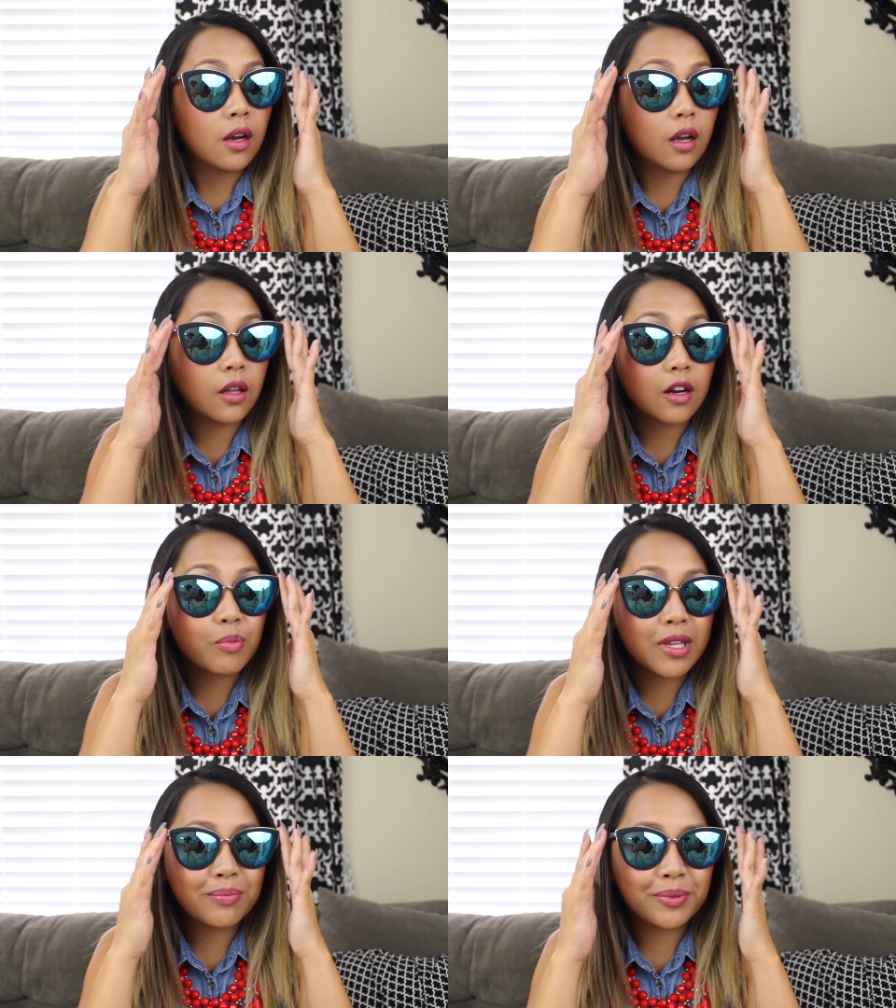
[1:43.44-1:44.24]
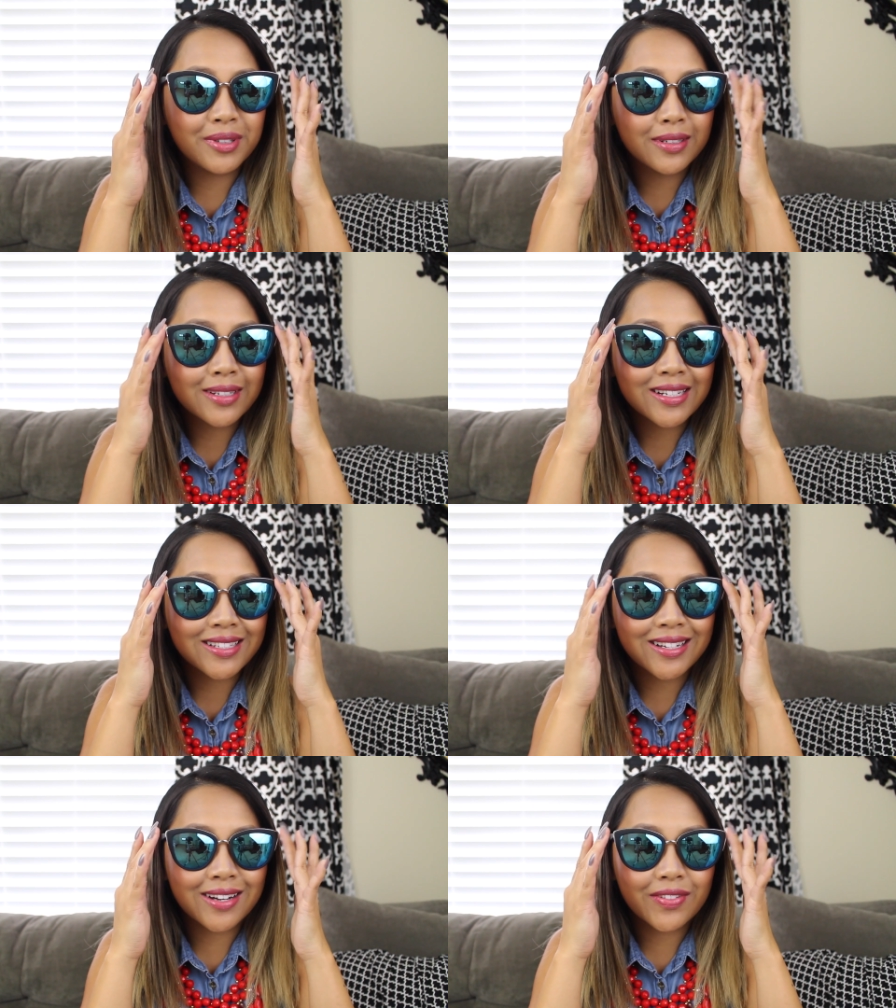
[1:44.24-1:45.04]
a lot of people,
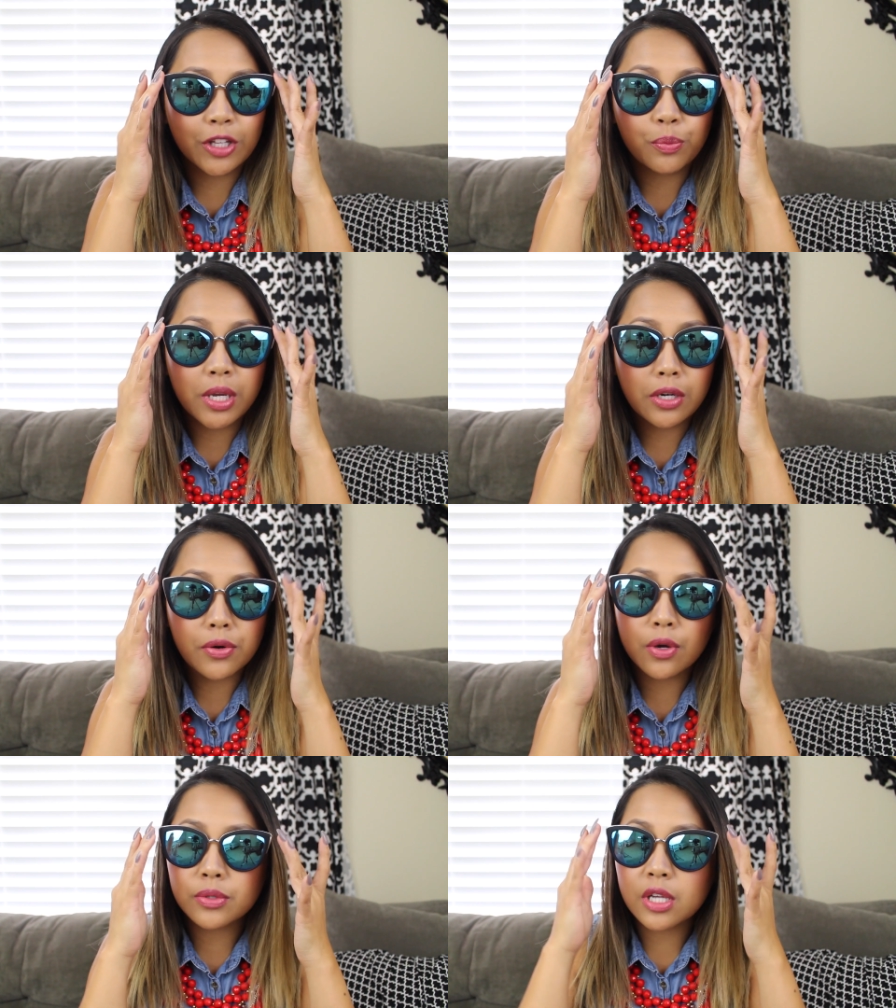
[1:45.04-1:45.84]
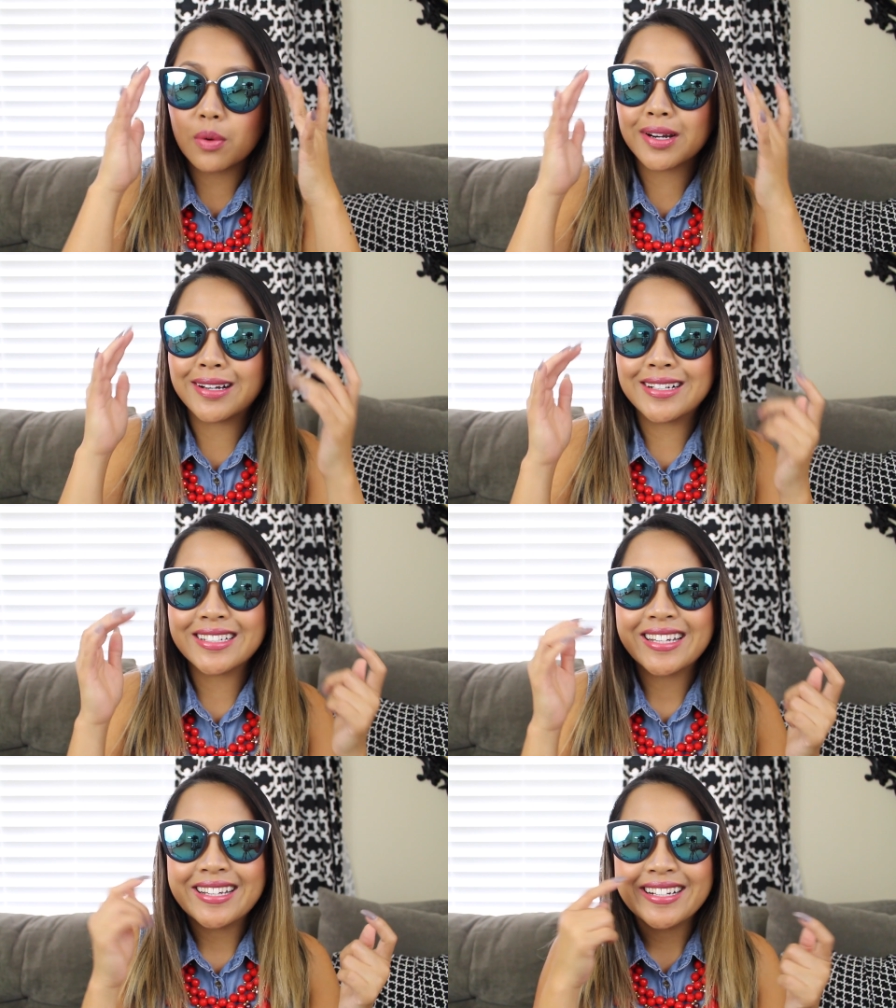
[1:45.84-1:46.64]
because I got Filipino nose going
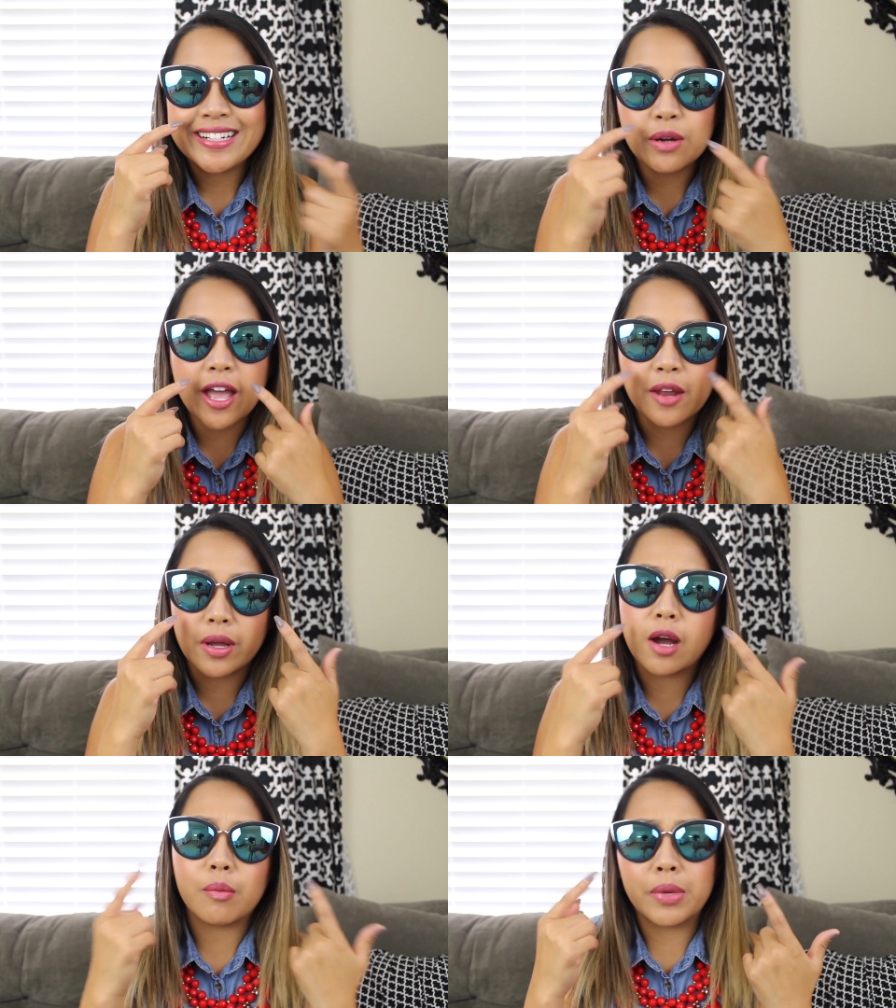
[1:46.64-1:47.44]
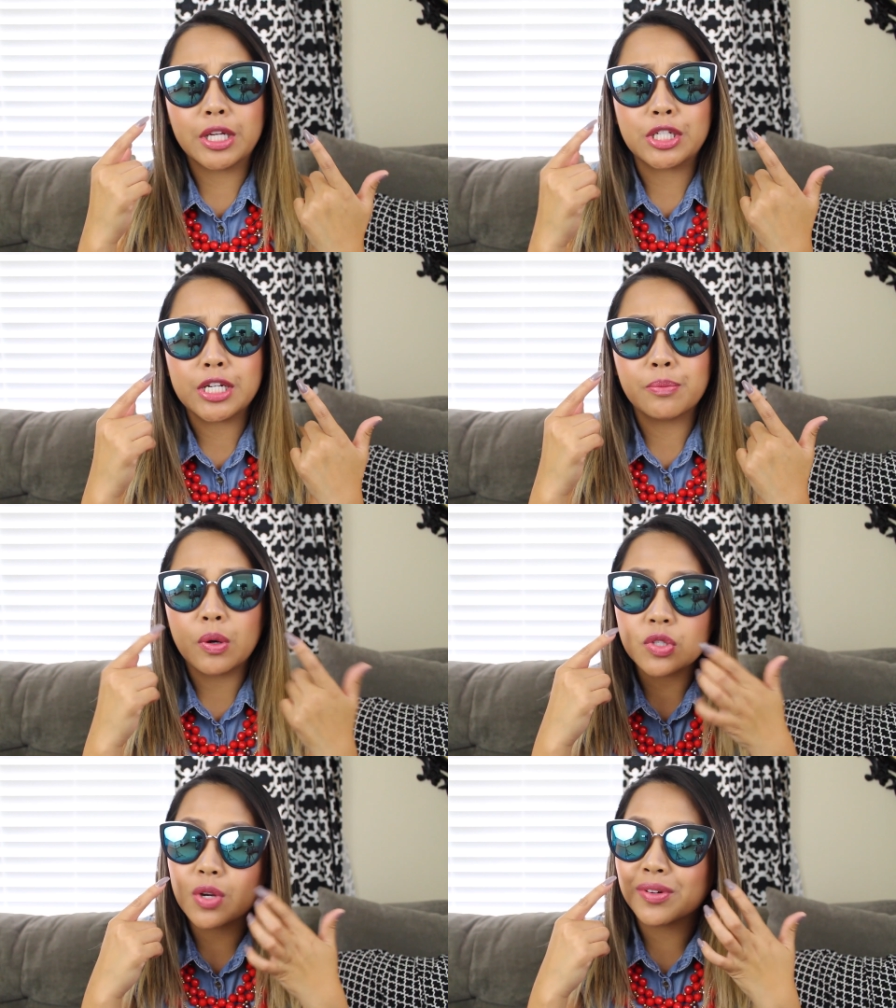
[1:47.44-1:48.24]
on and I got big
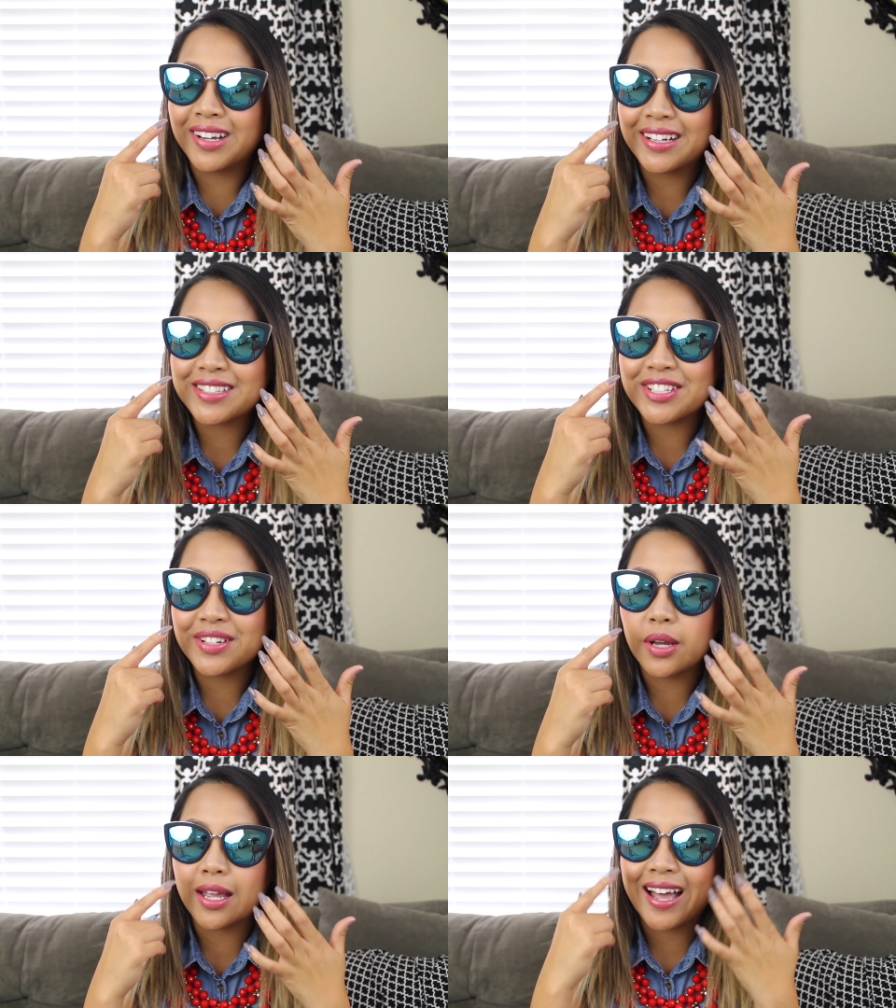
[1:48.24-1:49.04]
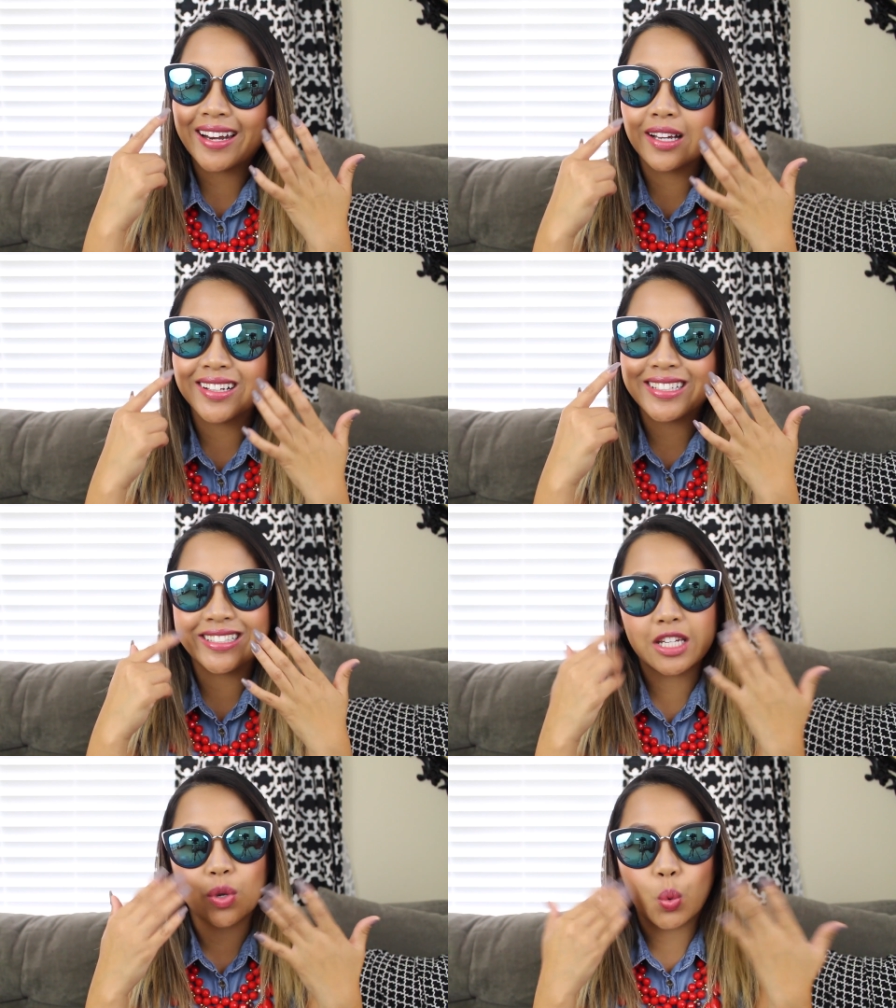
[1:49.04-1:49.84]
cheekbones going on too. It kind of
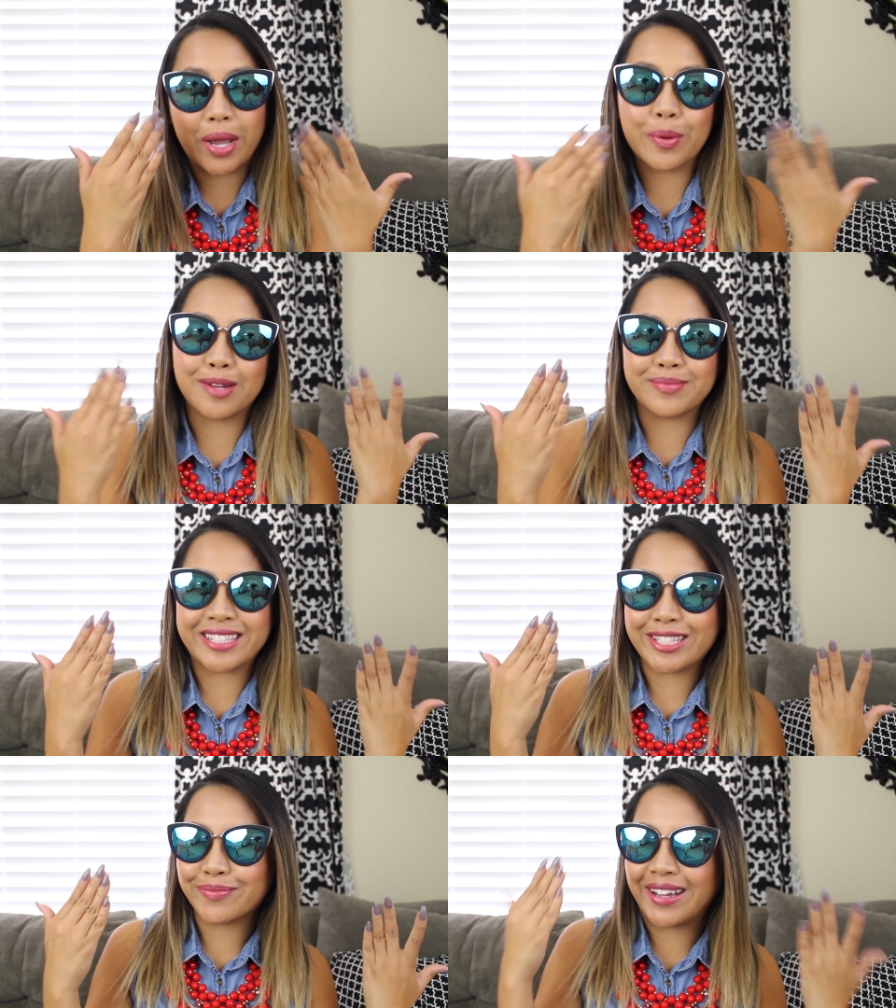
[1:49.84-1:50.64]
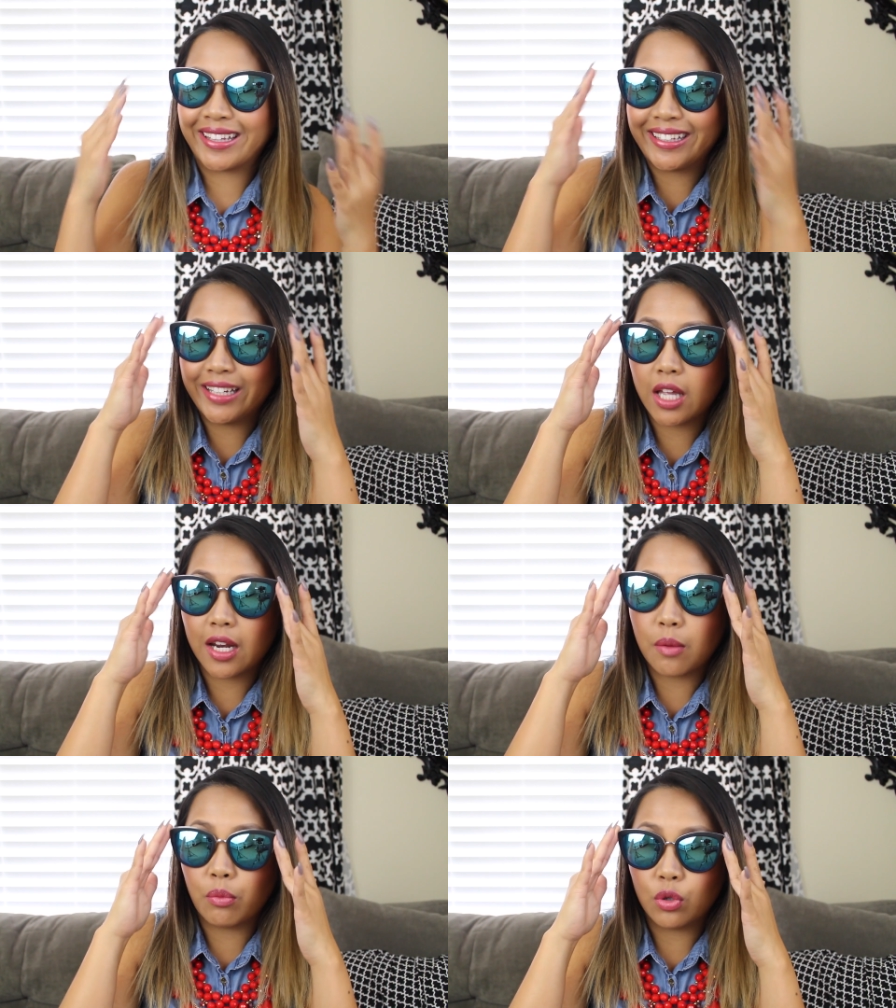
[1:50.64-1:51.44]
is in the way when I'm smiling,
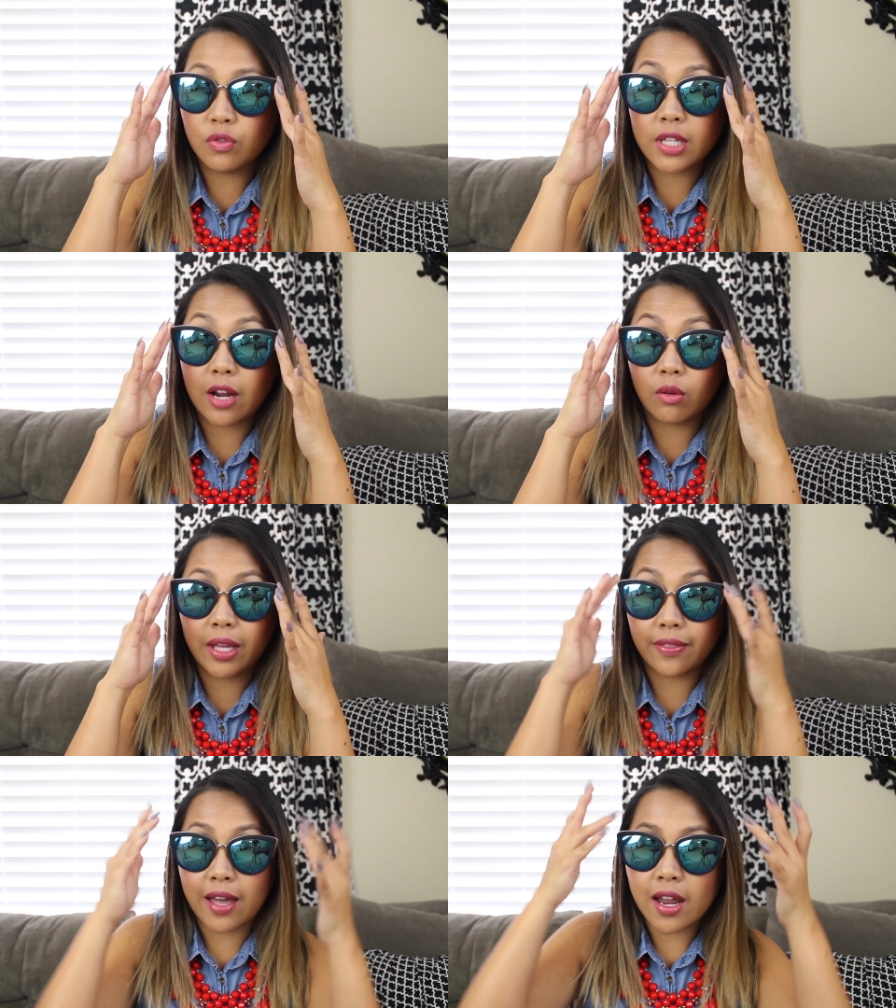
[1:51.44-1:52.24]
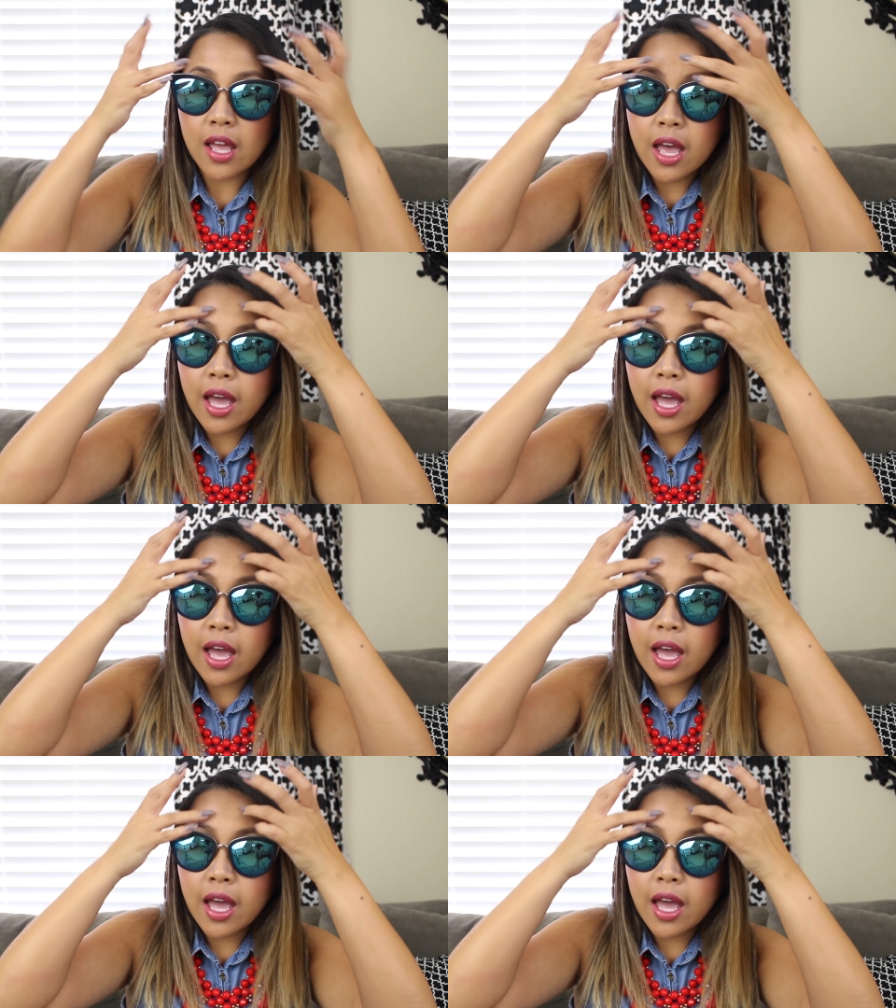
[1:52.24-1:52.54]
and it moves, and I don't like that.